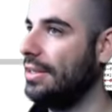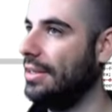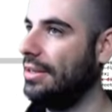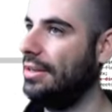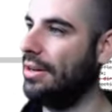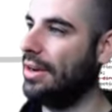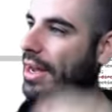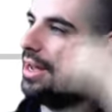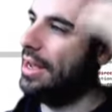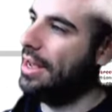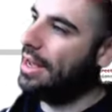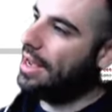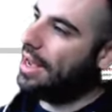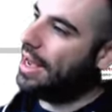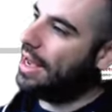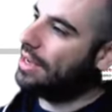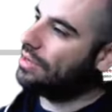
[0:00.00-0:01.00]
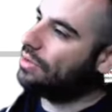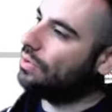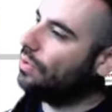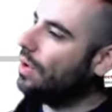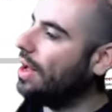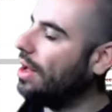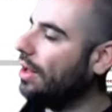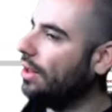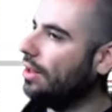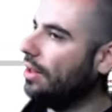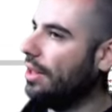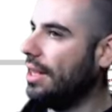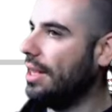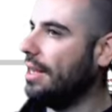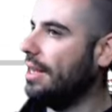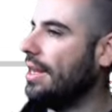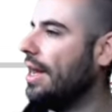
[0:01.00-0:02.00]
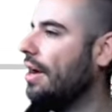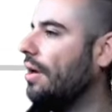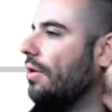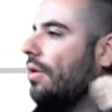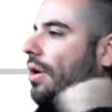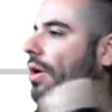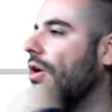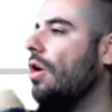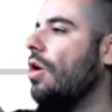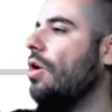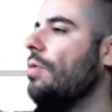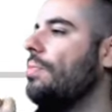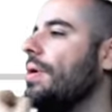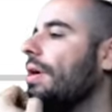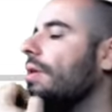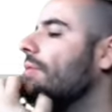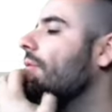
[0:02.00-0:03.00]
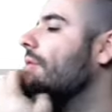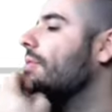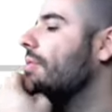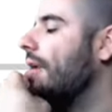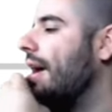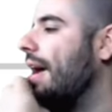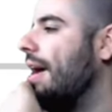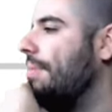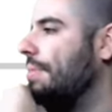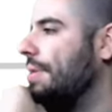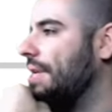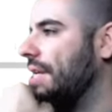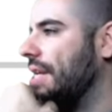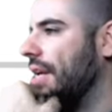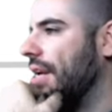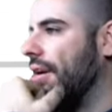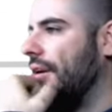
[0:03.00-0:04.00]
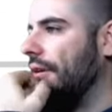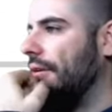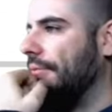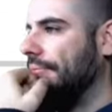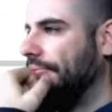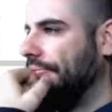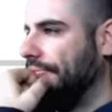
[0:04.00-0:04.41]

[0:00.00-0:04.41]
center, okay, as well. Now, hoping what will happen here